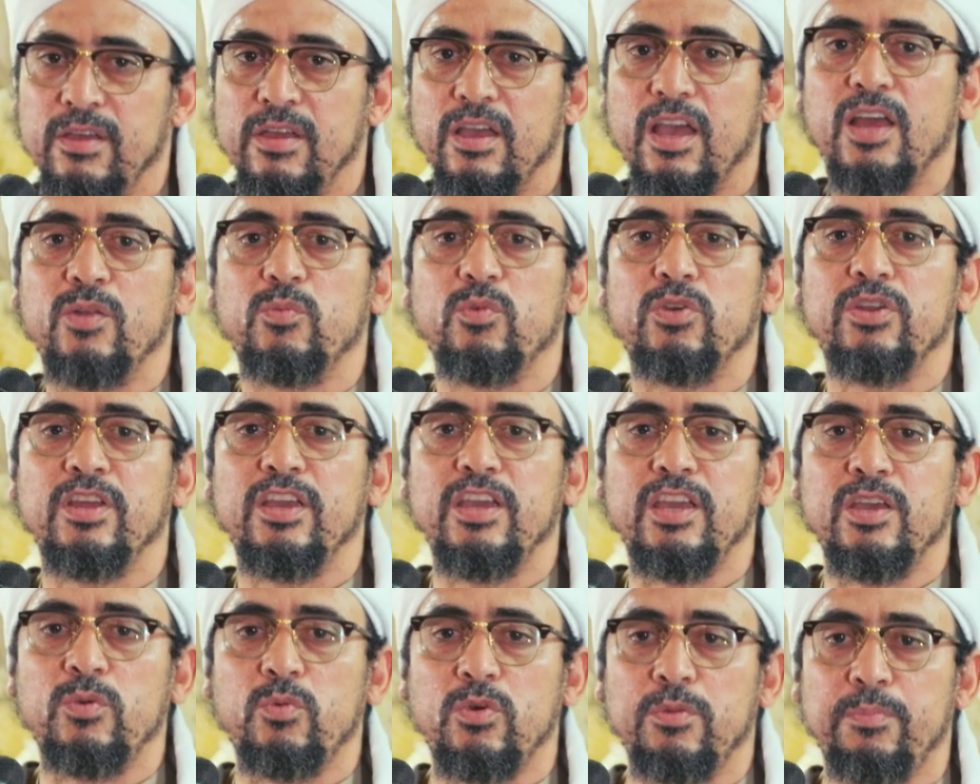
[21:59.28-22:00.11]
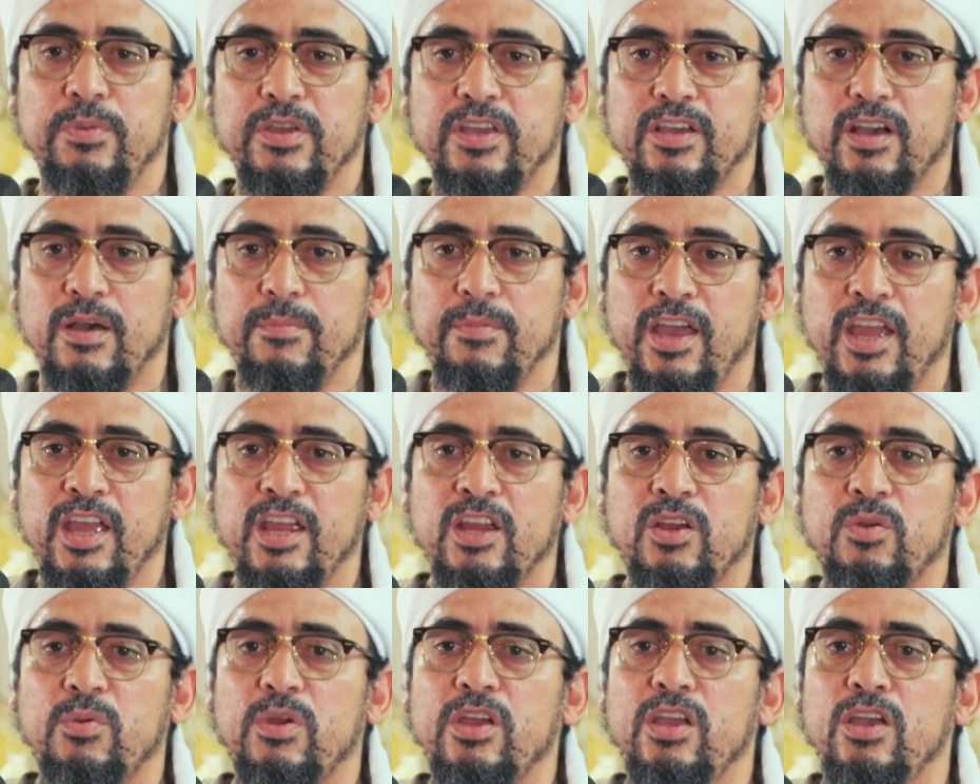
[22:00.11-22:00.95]
And when he would become
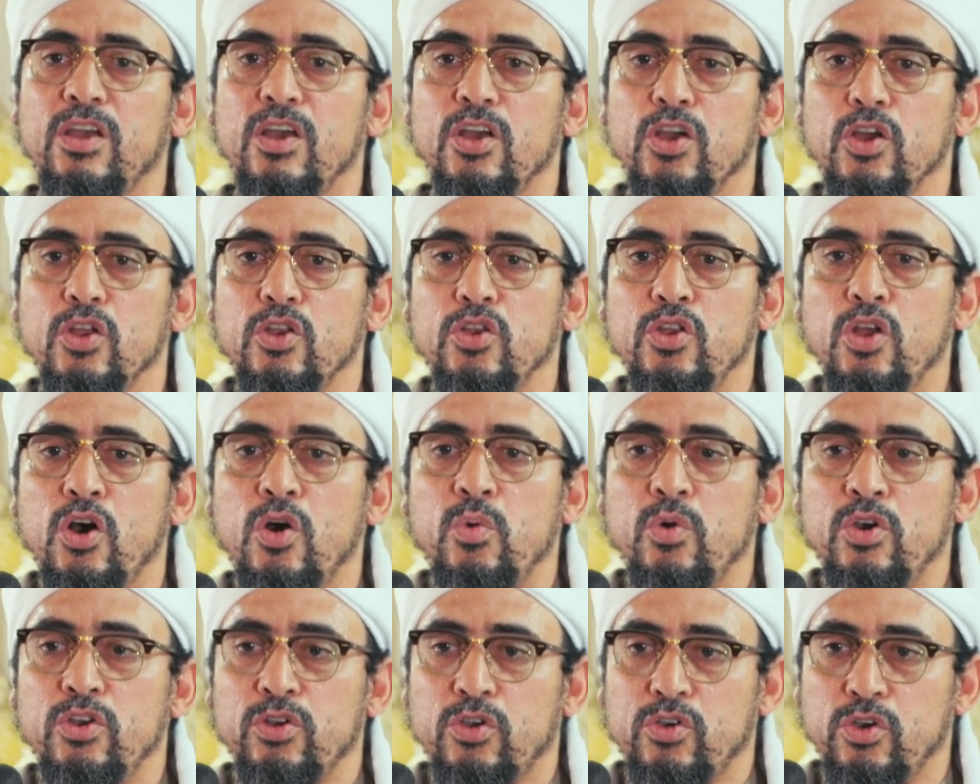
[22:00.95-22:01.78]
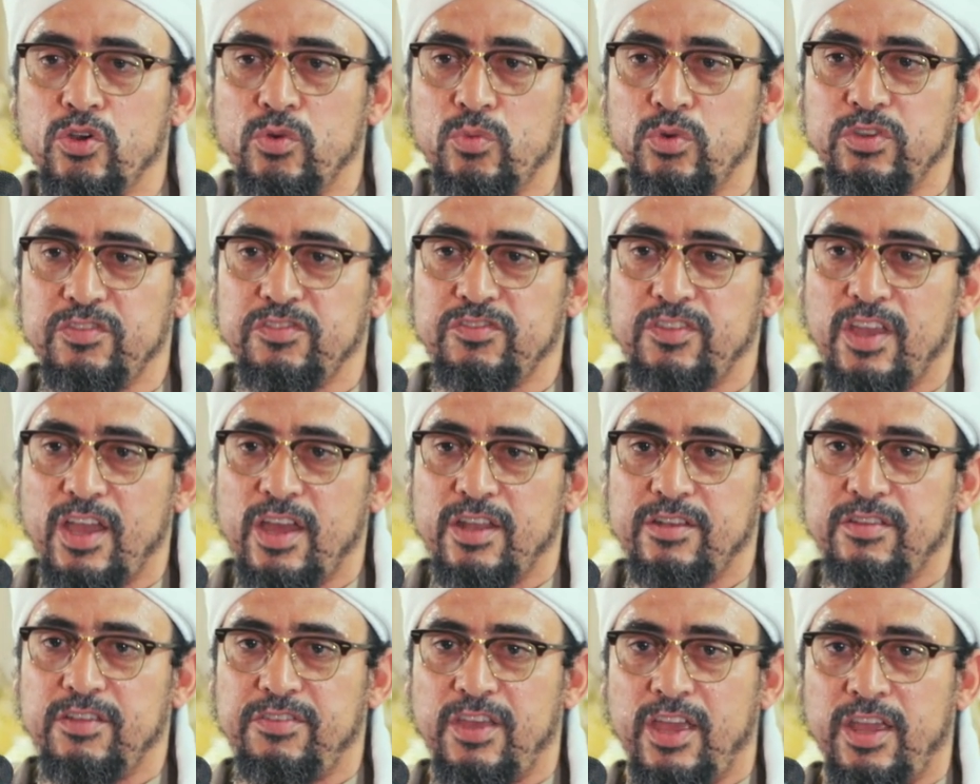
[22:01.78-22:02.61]
angry, no one could
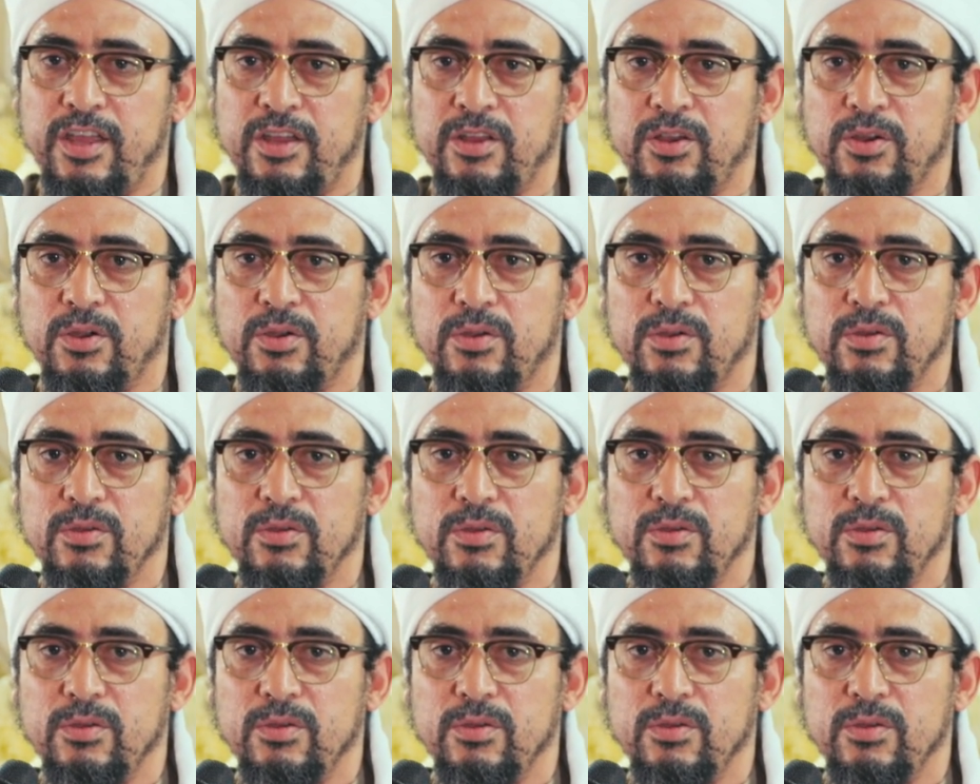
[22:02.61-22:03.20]
withstand his anger.